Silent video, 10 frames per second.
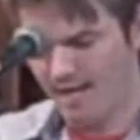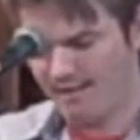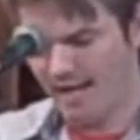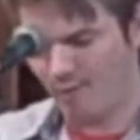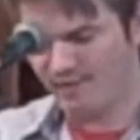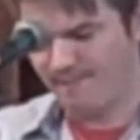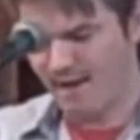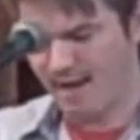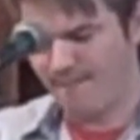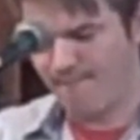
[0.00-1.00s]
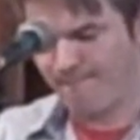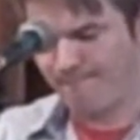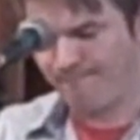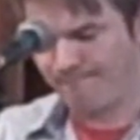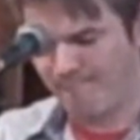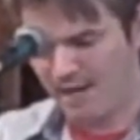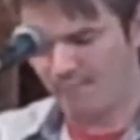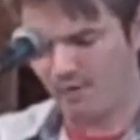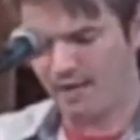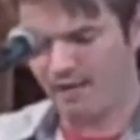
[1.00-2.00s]
That was my
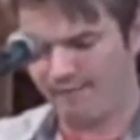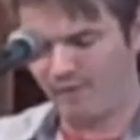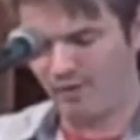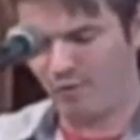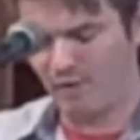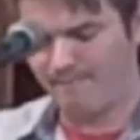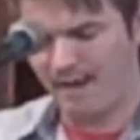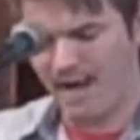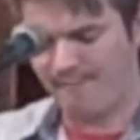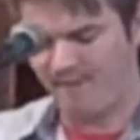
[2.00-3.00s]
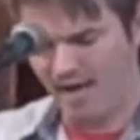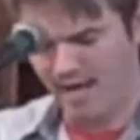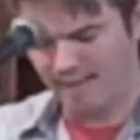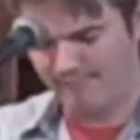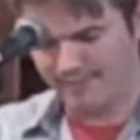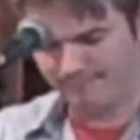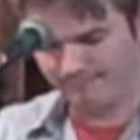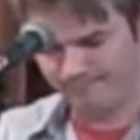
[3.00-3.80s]
memory of her with bad vibes.